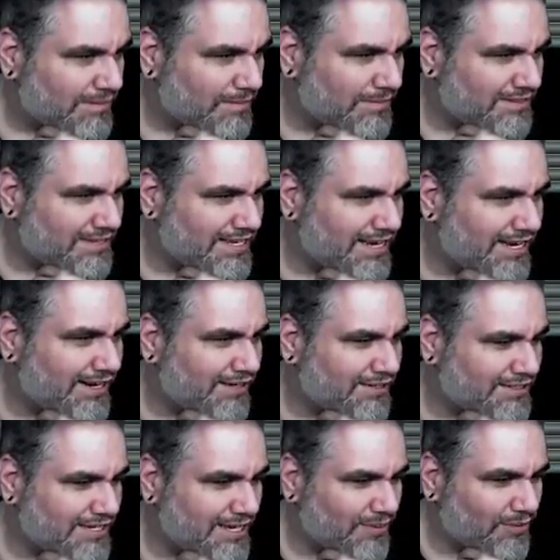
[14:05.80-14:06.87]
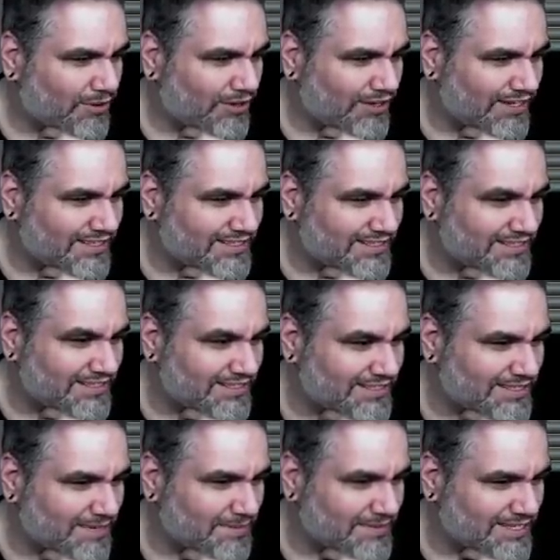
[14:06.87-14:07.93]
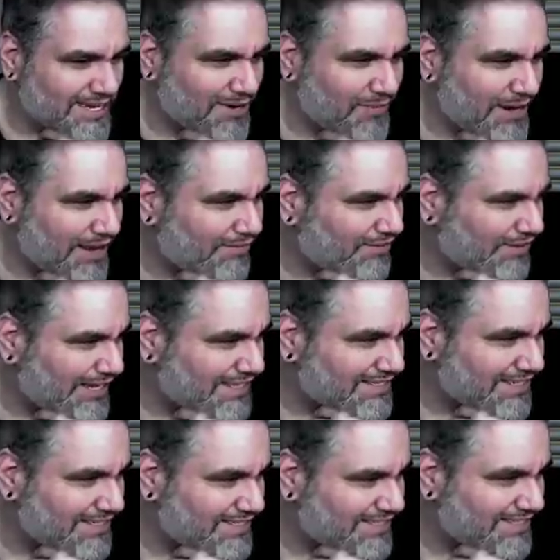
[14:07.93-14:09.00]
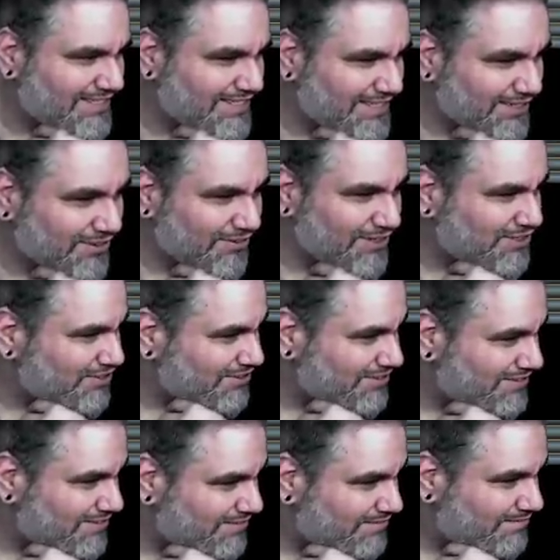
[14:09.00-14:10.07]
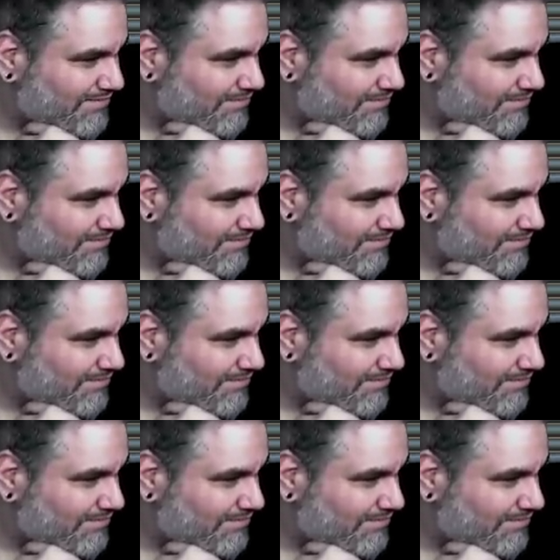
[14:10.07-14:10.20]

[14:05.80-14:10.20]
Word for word: I mean, saying saying we're all instants is the same as saying we have less instants than creatures.